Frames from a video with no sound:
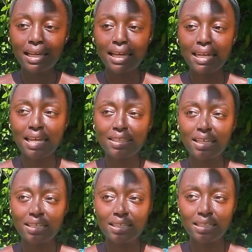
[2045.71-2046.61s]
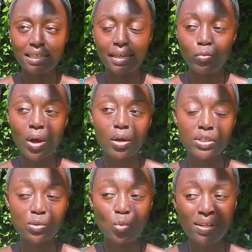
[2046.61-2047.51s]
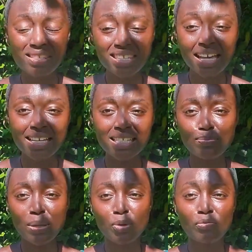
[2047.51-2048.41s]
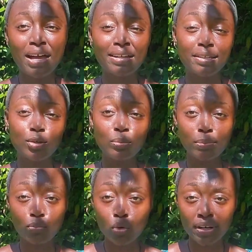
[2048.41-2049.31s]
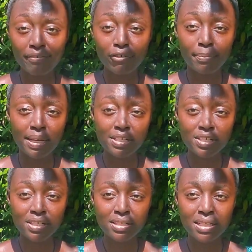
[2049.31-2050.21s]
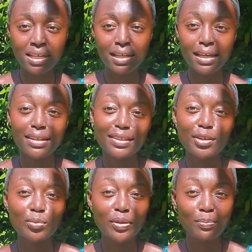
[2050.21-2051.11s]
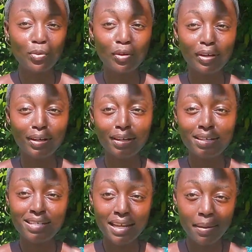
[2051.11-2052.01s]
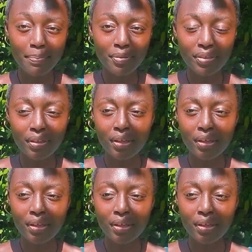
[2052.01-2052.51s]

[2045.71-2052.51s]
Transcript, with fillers: And at the end of the day, whilst one science may provide a little bit more information and a little bit more depth,